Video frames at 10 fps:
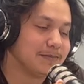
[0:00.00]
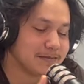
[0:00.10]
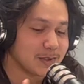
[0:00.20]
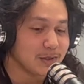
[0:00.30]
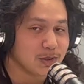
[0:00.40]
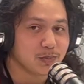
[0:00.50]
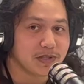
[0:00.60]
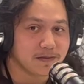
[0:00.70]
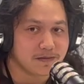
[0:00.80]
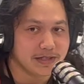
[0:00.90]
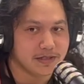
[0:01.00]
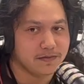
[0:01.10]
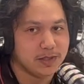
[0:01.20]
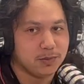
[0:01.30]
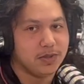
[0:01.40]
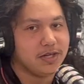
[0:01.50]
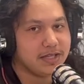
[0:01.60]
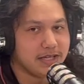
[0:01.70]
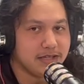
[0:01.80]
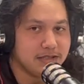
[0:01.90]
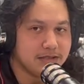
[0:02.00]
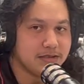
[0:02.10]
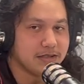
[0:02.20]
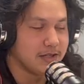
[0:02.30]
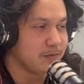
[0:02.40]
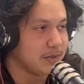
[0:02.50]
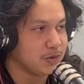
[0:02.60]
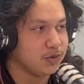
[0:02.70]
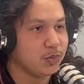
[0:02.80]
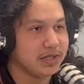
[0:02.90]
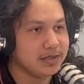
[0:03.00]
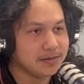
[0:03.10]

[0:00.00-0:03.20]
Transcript: This has been the Face to Face podcast. I've been joined